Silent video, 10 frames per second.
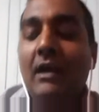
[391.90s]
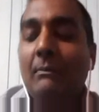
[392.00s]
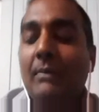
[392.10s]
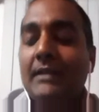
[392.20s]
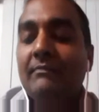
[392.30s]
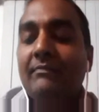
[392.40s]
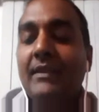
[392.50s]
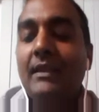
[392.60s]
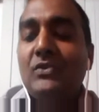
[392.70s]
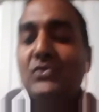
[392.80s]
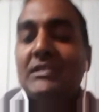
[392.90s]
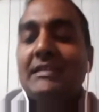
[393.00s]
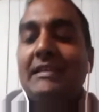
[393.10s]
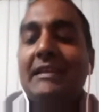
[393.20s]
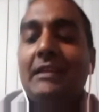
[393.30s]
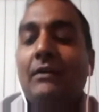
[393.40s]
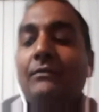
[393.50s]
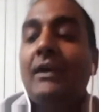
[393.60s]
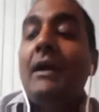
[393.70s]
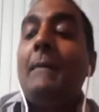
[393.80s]
But interestingly enough,
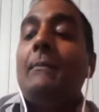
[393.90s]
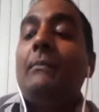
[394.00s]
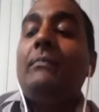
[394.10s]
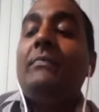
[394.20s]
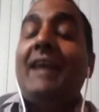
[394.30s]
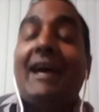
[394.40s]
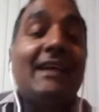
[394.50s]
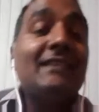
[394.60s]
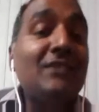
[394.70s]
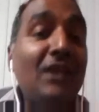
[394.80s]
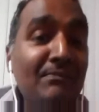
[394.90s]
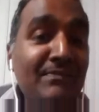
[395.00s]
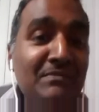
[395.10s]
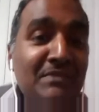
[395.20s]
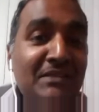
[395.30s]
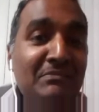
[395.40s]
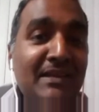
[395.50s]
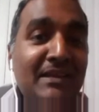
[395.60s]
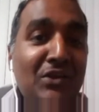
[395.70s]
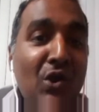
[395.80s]
that has come to mean the
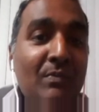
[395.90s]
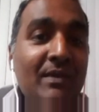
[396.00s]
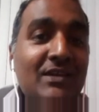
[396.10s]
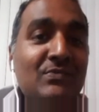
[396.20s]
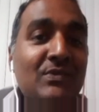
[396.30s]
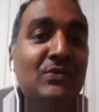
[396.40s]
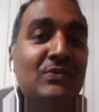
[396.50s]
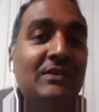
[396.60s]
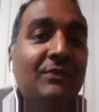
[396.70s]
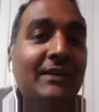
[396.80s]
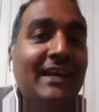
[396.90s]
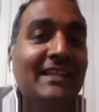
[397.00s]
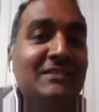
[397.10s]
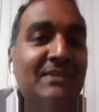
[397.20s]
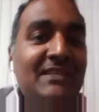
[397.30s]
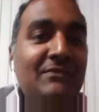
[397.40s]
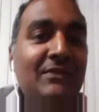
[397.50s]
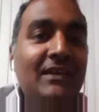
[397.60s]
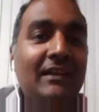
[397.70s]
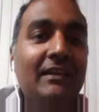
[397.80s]
meaning now because we use it for that
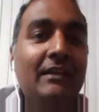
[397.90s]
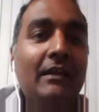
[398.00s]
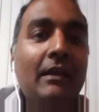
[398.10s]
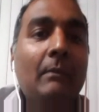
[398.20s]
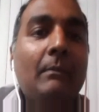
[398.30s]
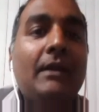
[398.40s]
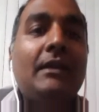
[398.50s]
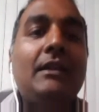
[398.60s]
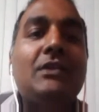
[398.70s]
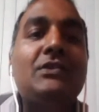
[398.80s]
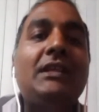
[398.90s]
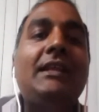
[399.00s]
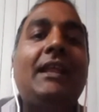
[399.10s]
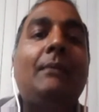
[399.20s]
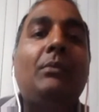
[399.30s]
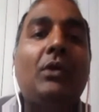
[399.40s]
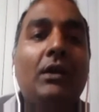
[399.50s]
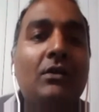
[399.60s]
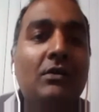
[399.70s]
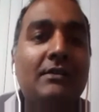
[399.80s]
specifically. But initially, it had a broader
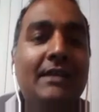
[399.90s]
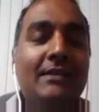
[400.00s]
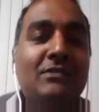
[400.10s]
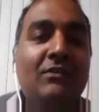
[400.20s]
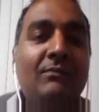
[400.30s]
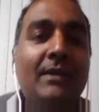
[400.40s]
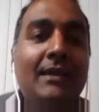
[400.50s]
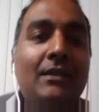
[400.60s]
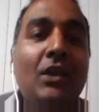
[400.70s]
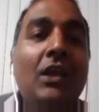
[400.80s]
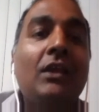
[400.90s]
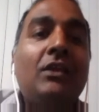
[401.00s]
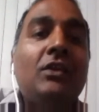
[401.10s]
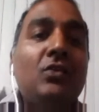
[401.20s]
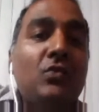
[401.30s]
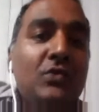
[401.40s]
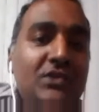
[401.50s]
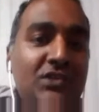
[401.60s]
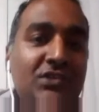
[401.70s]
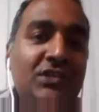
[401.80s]
context of being huge
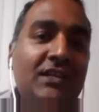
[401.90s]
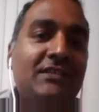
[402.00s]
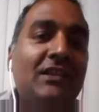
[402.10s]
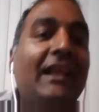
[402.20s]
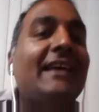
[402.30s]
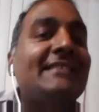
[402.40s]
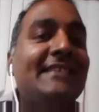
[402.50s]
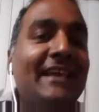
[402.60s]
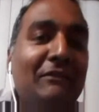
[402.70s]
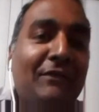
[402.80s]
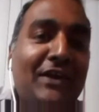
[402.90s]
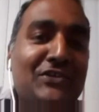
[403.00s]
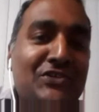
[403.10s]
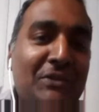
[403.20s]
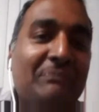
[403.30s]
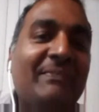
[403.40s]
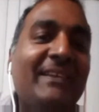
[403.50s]
sheets like a sail for a ship.